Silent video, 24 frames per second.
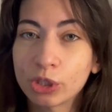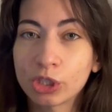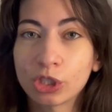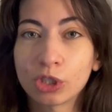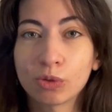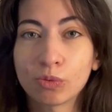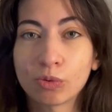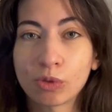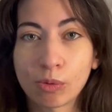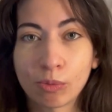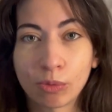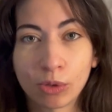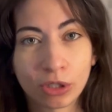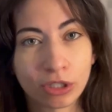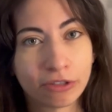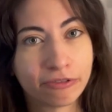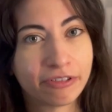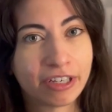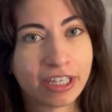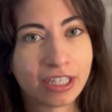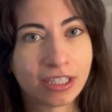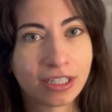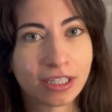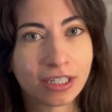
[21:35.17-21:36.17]
super
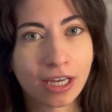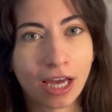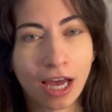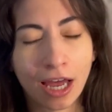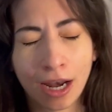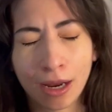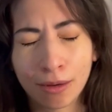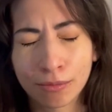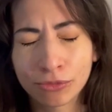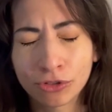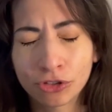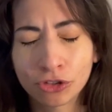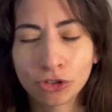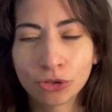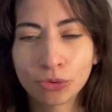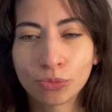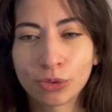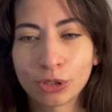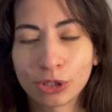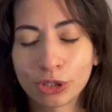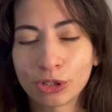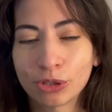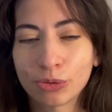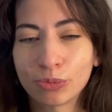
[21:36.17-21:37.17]
motivated and I'm
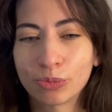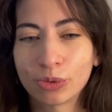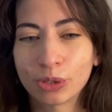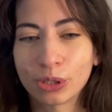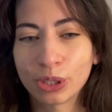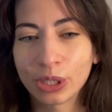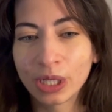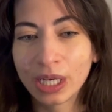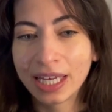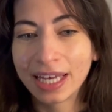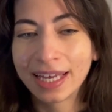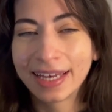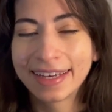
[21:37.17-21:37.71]
super, super